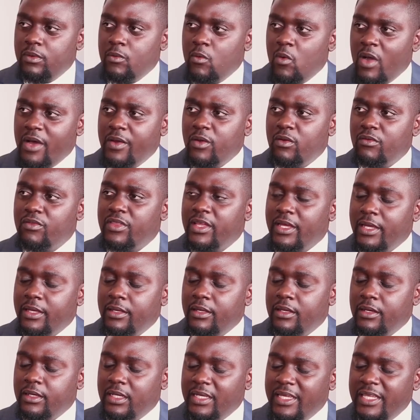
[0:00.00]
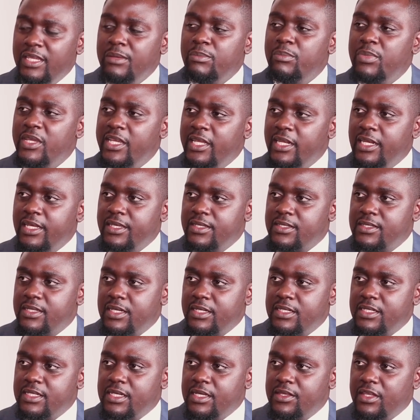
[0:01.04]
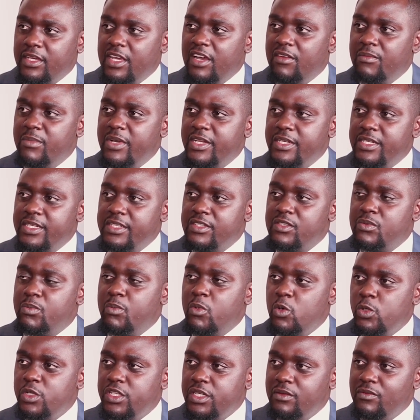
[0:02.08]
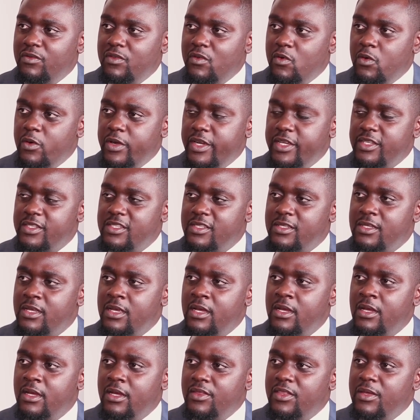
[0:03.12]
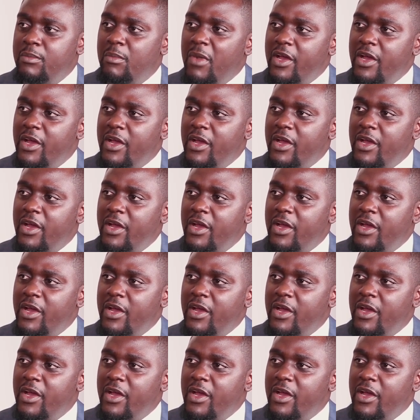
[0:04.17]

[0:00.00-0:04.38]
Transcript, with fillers: one of the key pillars that uh, the government is pushing for is the